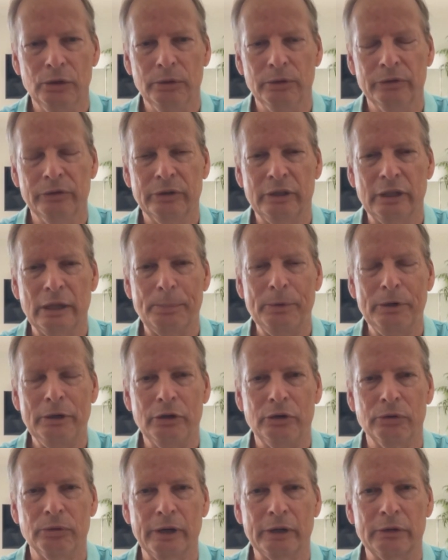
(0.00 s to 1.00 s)
who is the
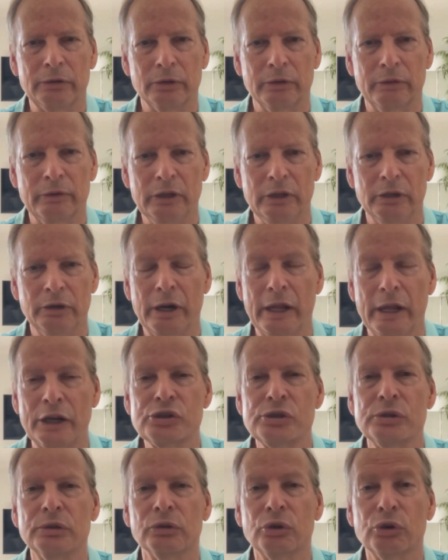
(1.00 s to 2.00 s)
deputy director of the
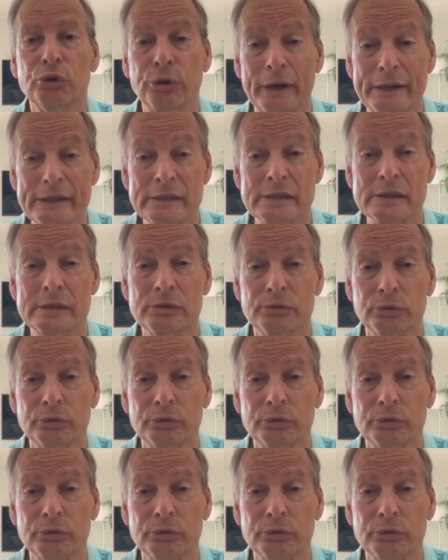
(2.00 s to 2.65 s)
International Crisis